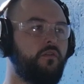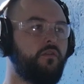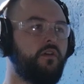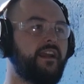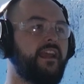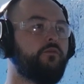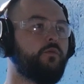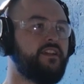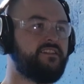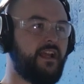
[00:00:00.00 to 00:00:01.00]
Again,
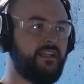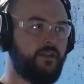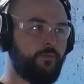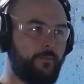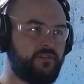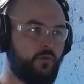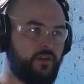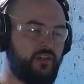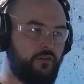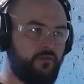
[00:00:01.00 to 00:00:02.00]
resetting the
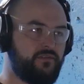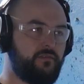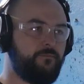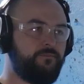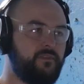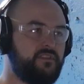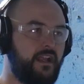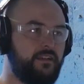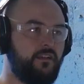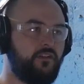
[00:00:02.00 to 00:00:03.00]
preparatory cues,
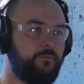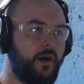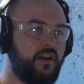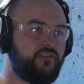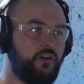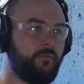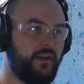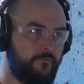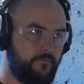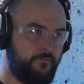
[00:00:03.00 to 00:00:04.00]
standing in good posture.
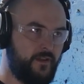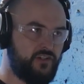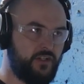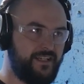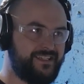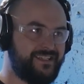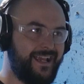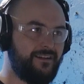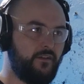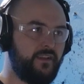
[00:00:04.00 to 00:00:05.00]
My vision is
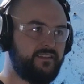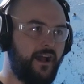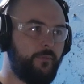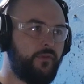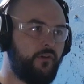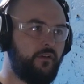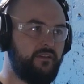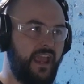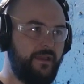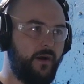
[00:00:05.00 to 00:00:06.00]
set on the top third
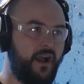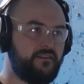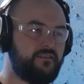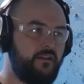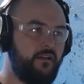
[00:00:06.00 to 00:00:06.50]
of the A box.